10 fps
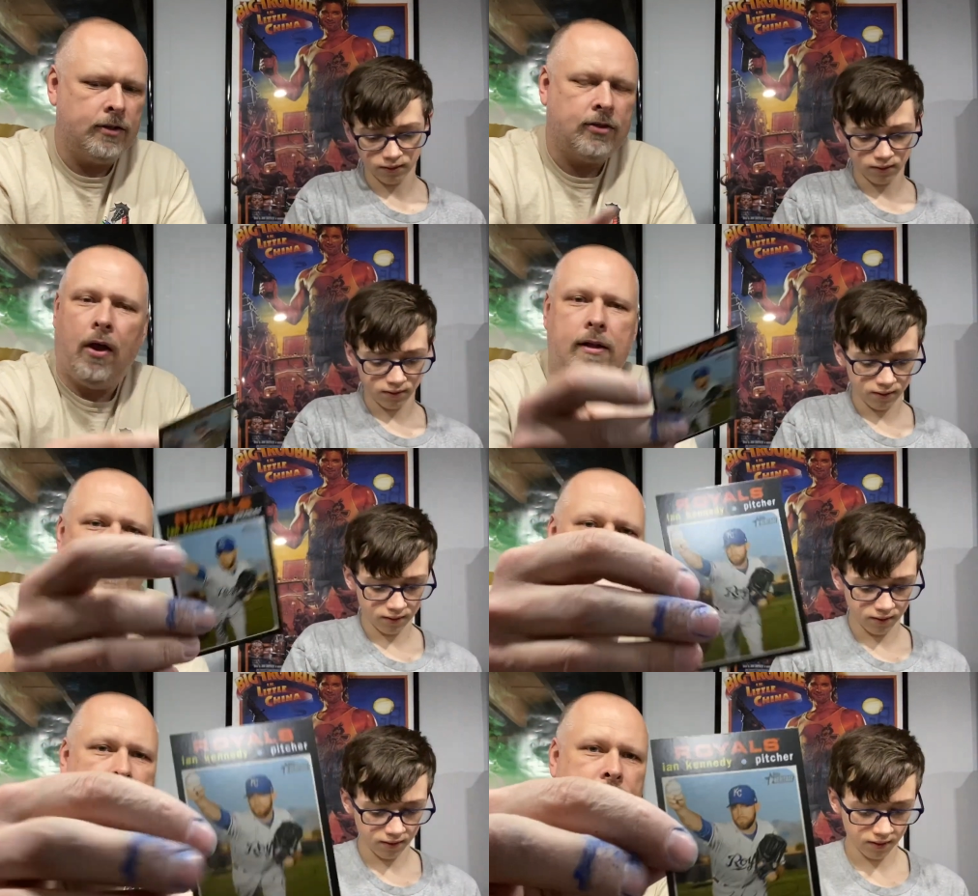Speaker 1: solid
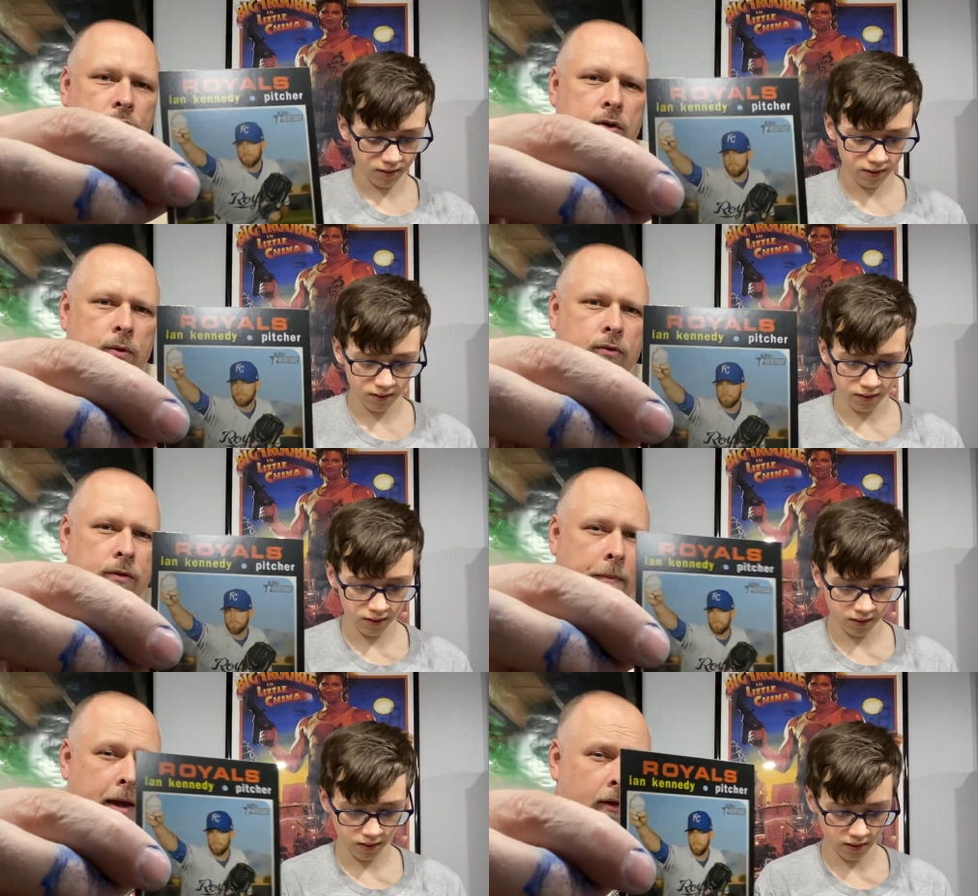set. If you do through the
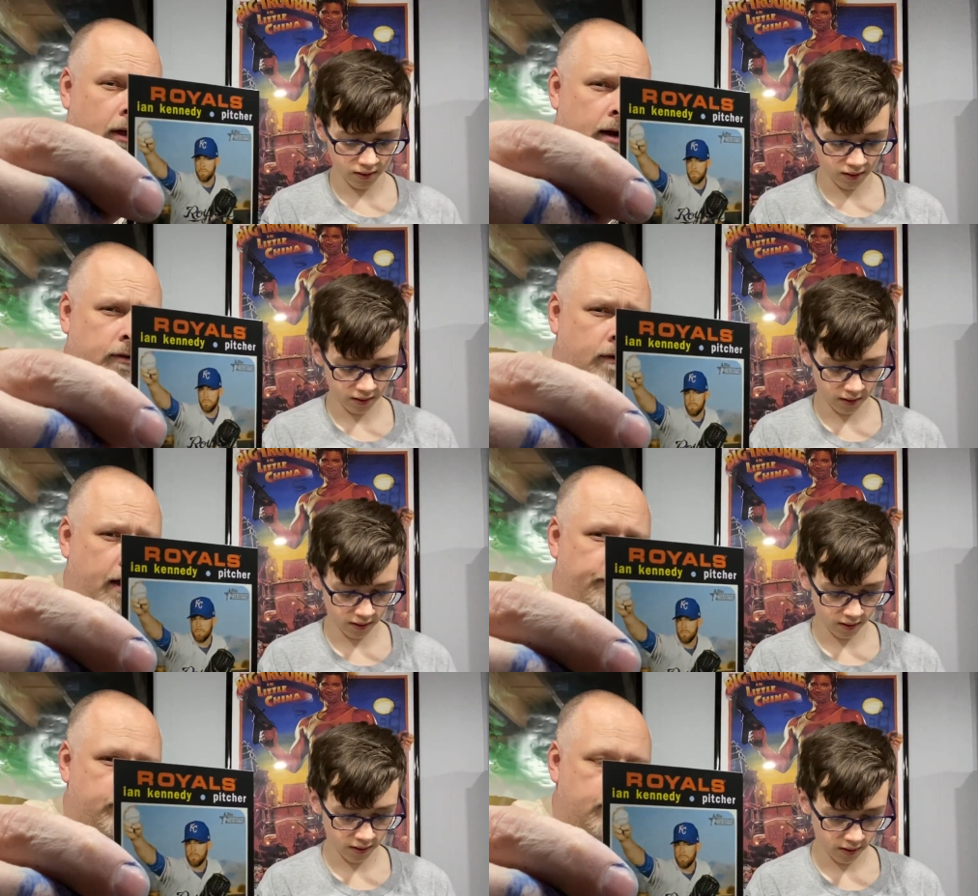mail
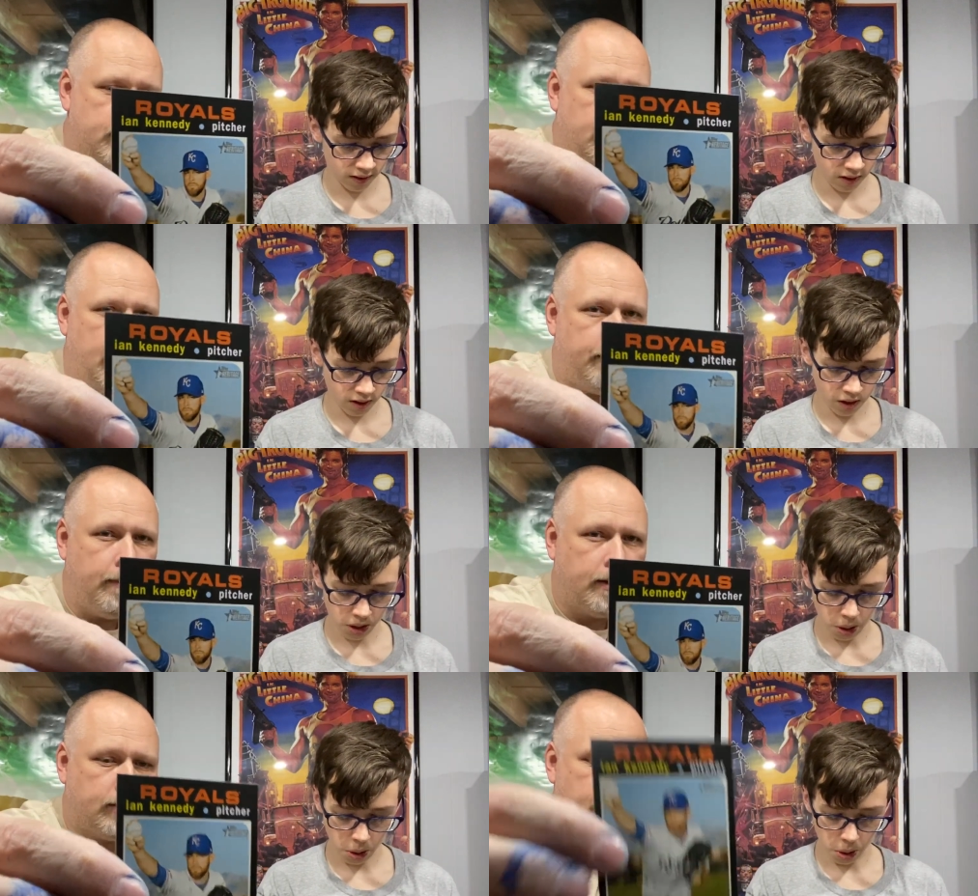autographs, which again,
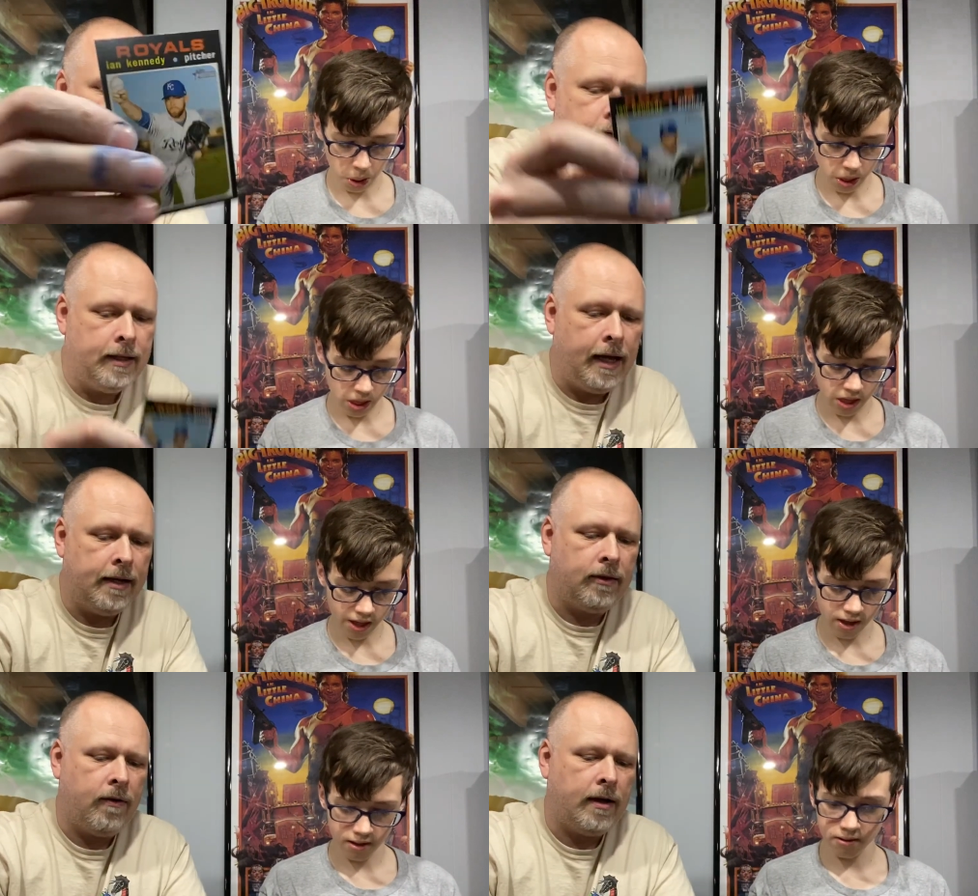much like uh, the
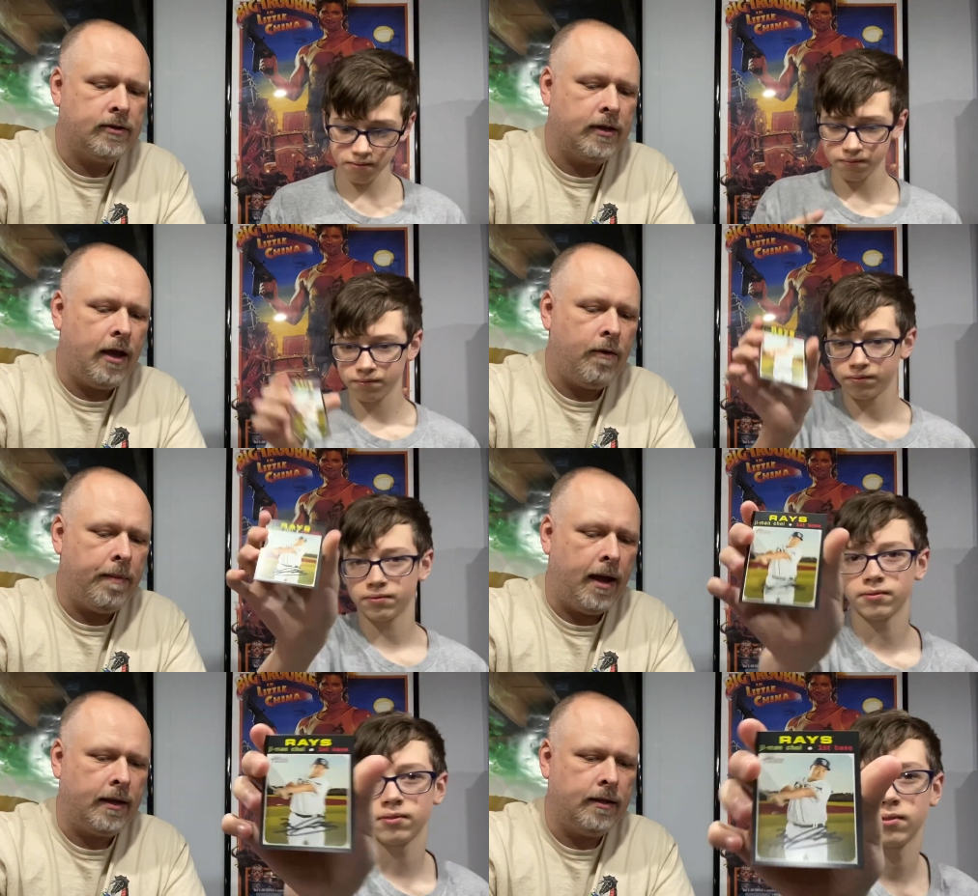anthrax scare
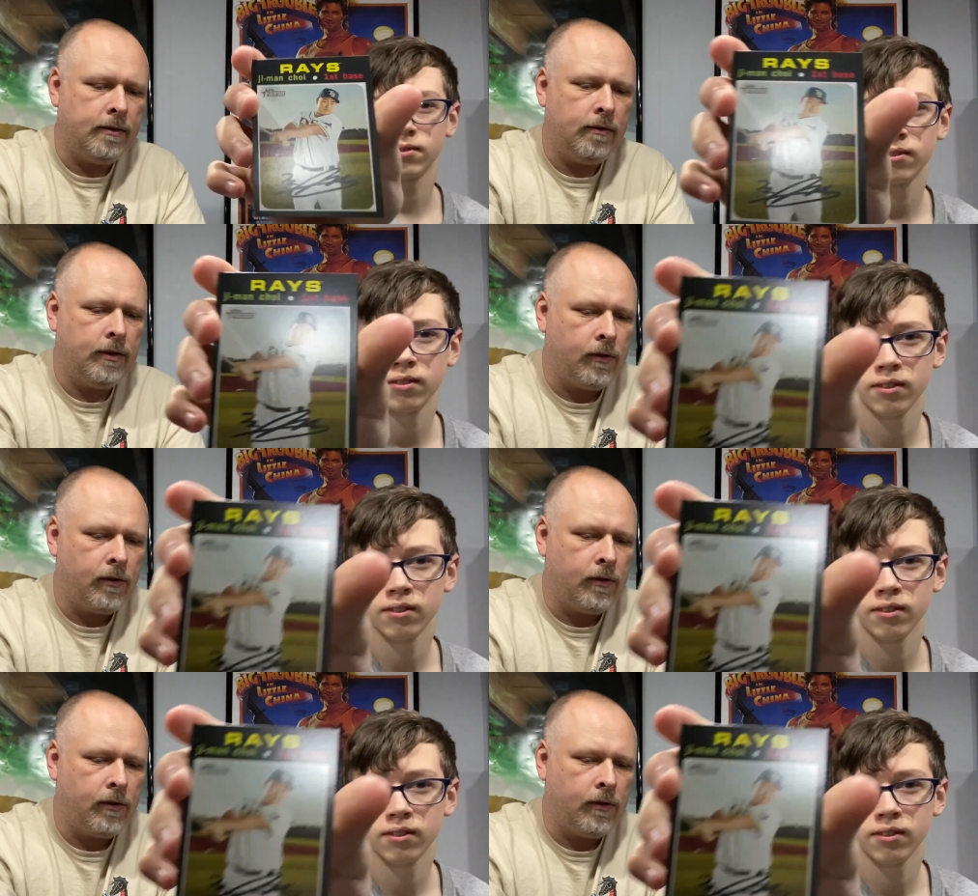back during the